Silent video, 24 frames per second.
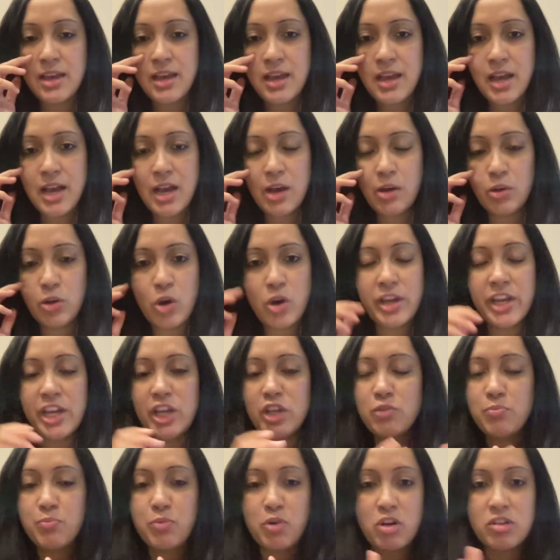how long
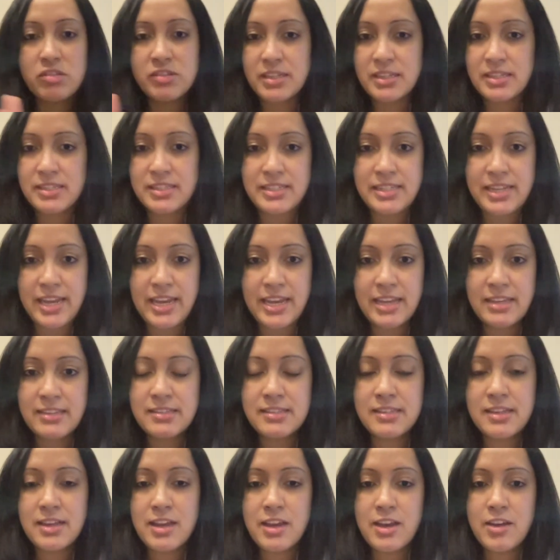each process
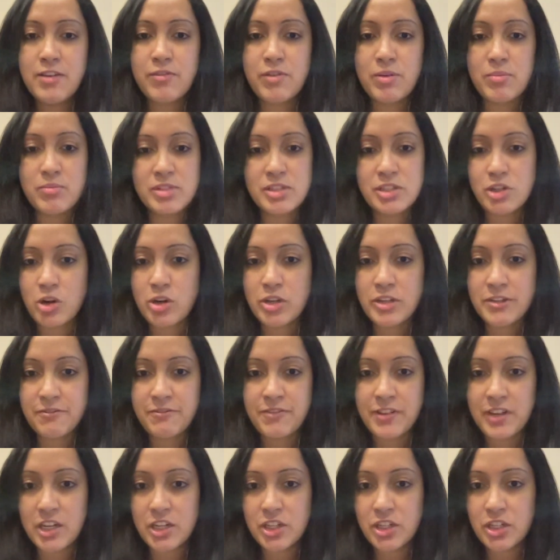takes from start to
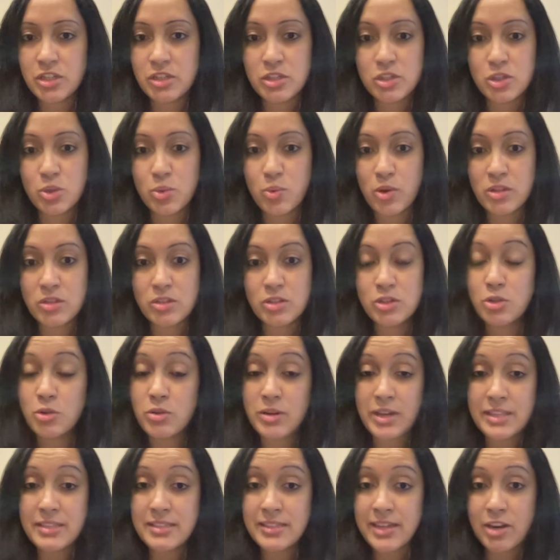finish and so on. So
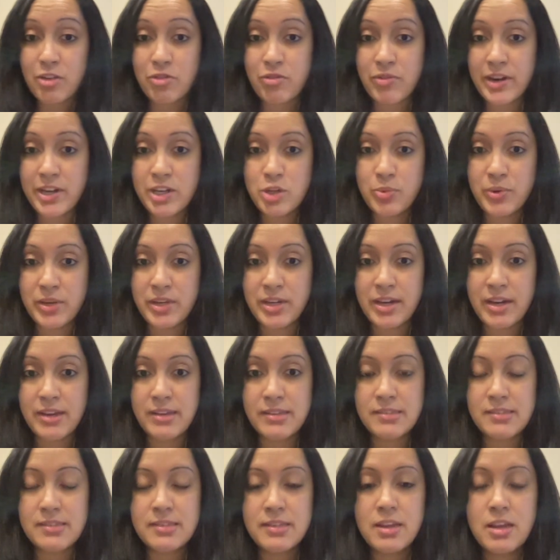let's get right to it,
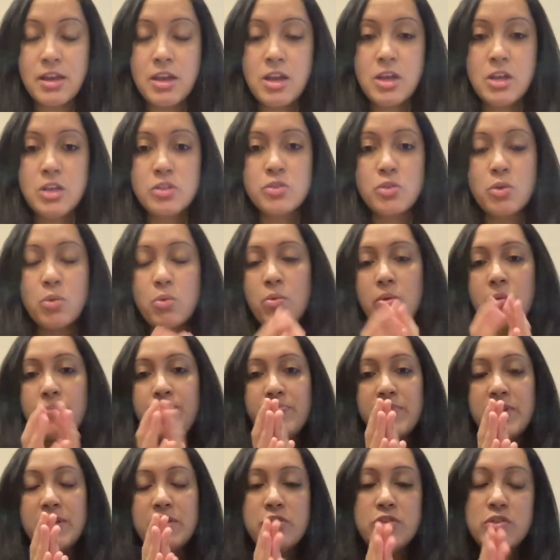guys. So
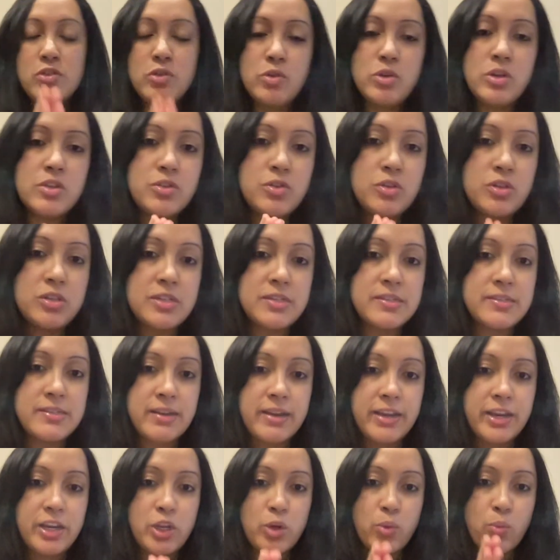as soon as you
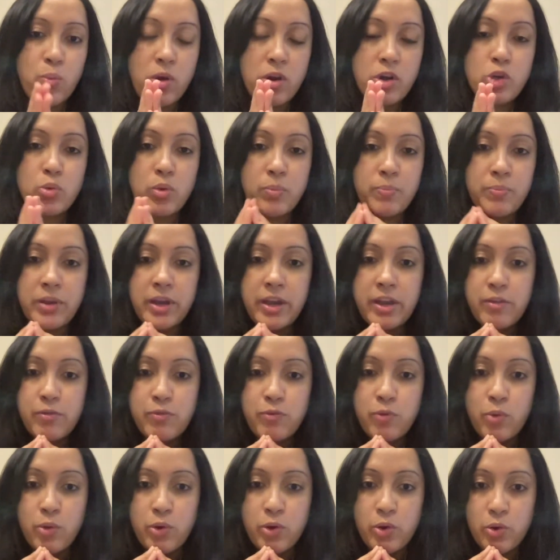decide you want to apply
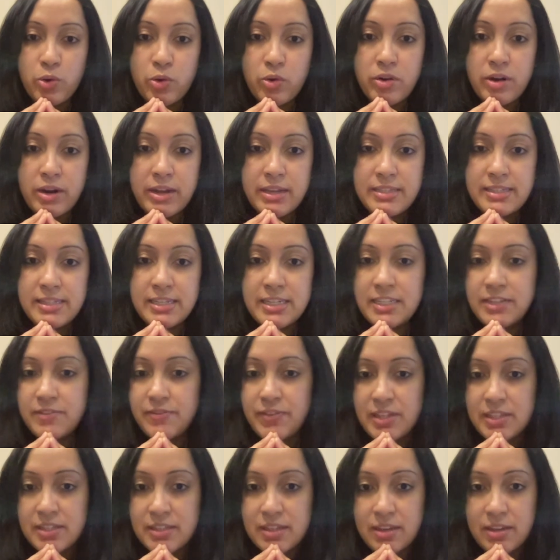for your ICT
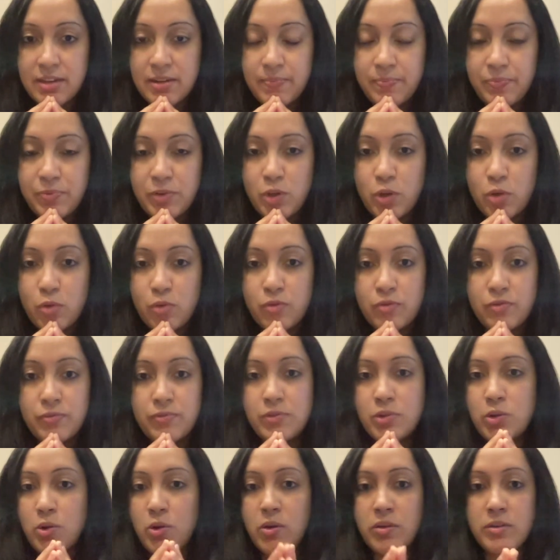visa, you've
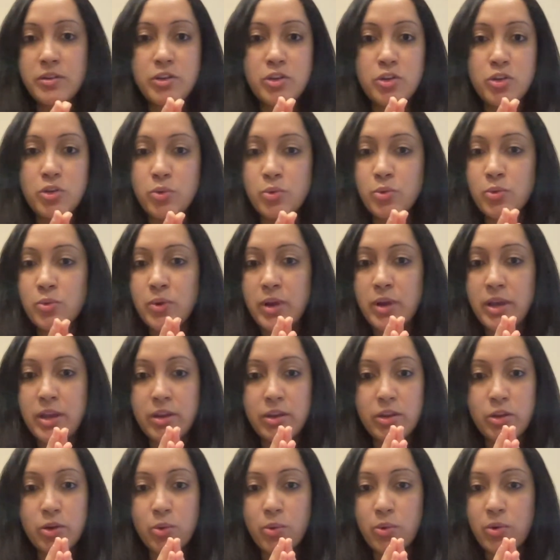talked to
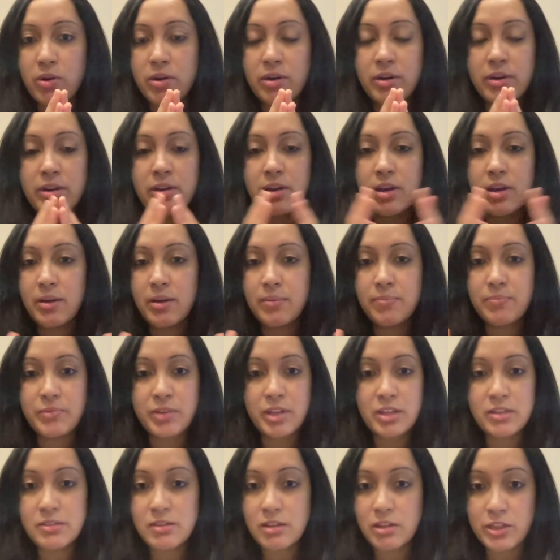your
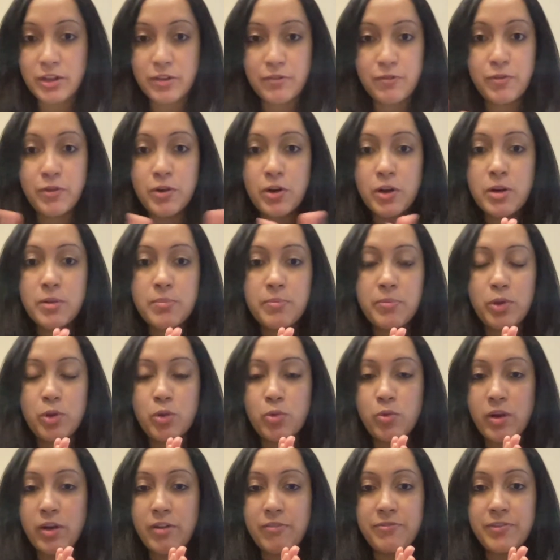consulting firm, you
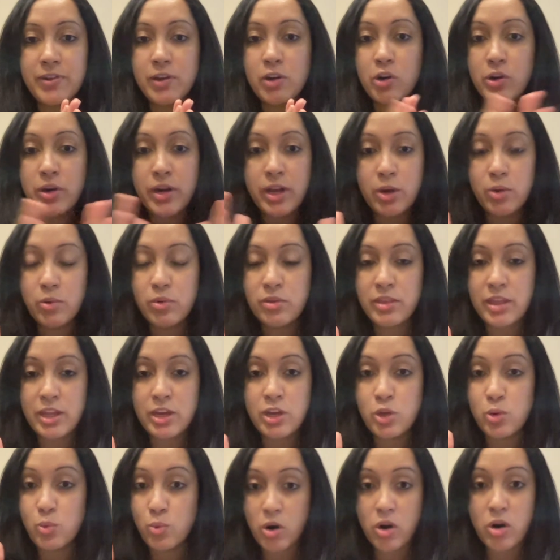have figured out that
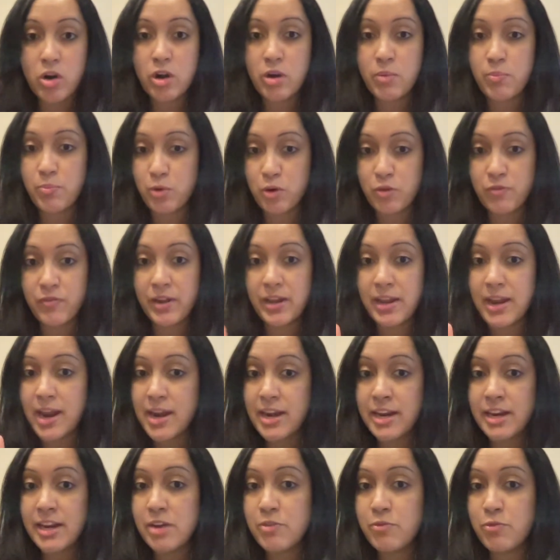you are a perfect
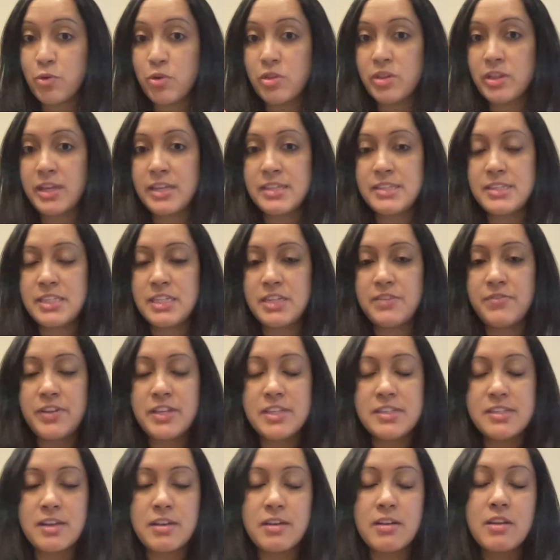candidate for the ICT
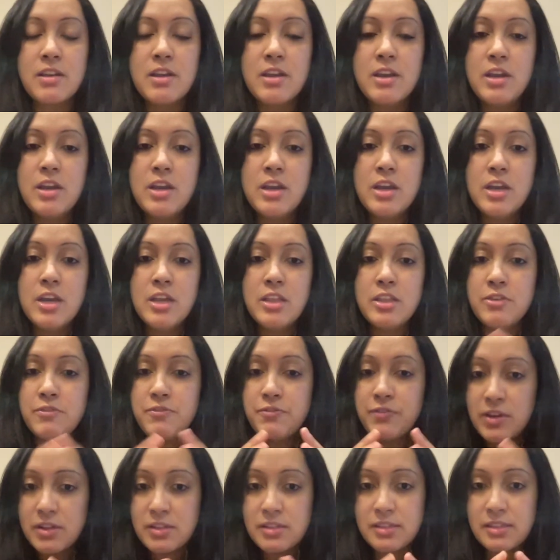visa. The
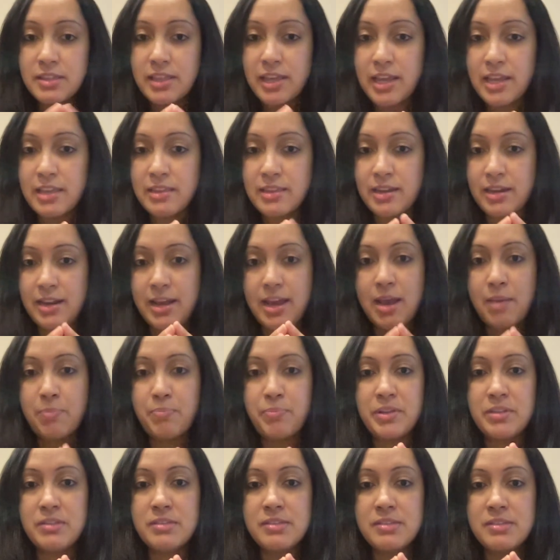first thing that
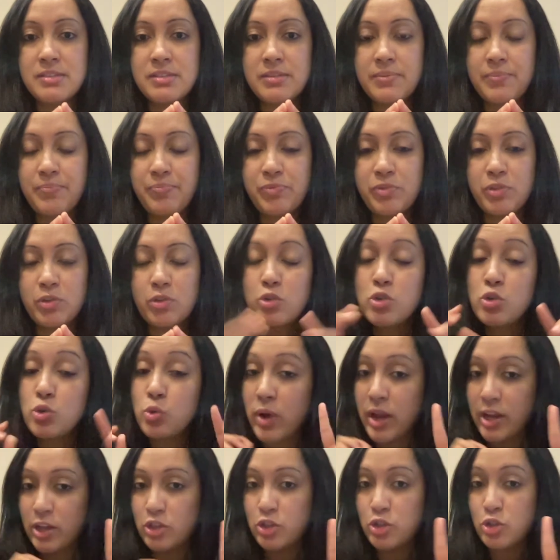happens, two
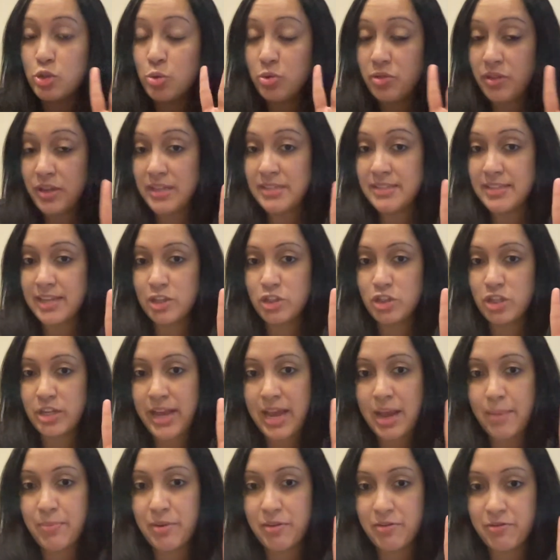things actually
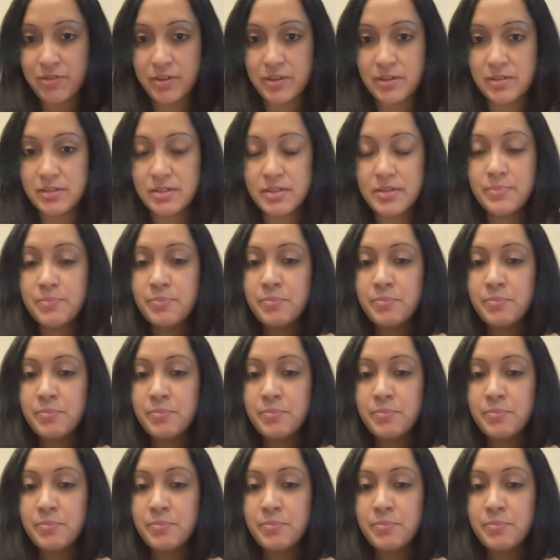happen first